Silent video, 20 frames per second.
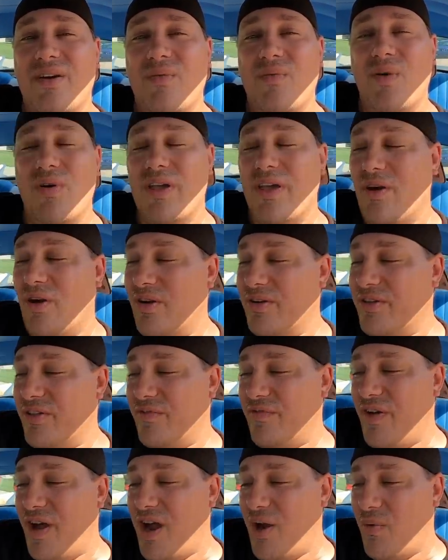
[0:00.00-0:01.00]
we'll get on to the
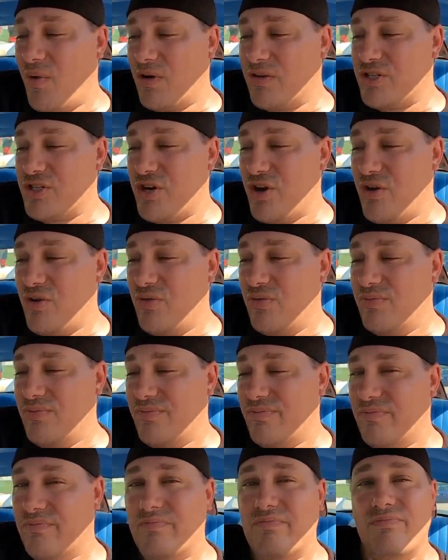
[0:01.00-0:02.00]
fireworks show,
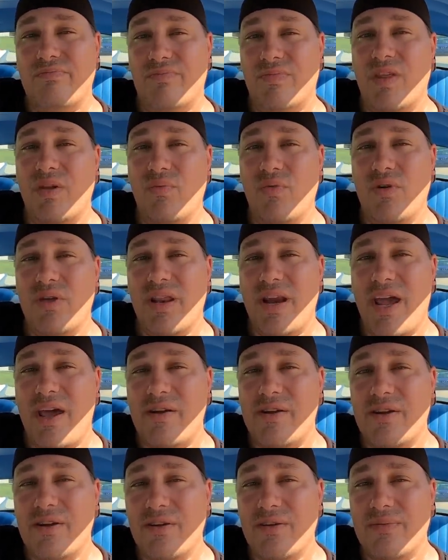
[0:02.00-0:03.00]
then we'll get out
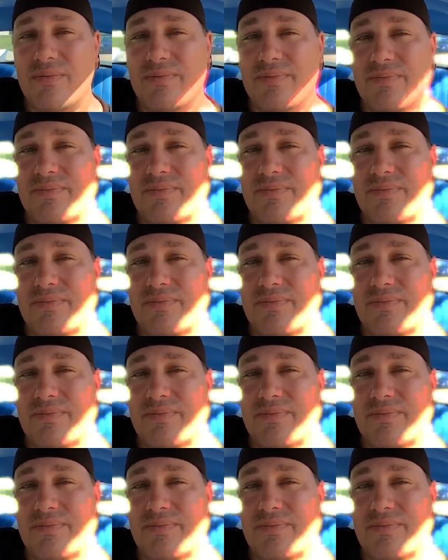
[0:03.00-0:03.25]
of here.